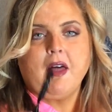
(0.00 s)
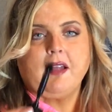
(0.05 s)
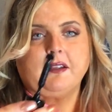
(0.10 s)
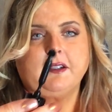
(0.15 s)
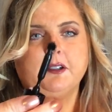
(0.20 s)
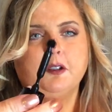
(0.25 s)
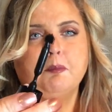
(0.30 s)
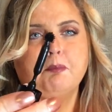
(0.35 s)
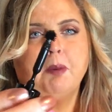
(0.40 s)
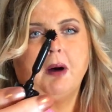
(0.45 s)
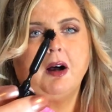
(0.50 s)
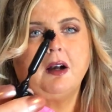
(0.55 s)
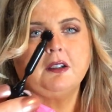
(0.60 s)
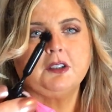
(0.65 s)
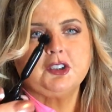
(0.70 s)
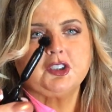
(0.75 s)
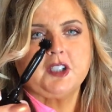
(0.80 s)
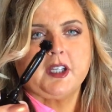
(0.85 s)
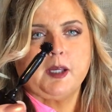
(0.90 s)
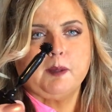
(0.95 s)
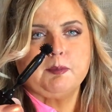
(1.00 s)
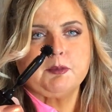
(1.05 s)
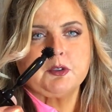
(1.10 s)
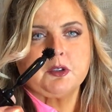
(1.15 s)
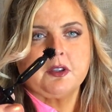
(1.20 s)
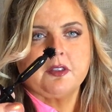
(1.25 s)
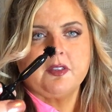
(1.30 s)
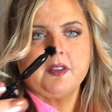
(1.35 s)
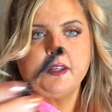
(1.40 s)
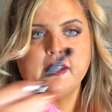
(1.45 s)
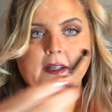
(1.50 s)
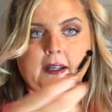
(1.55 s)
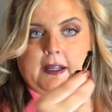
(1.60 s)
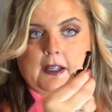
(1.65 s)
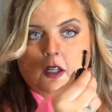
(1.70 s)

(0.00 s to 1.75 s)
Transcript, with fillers: that little ball-shaped thing.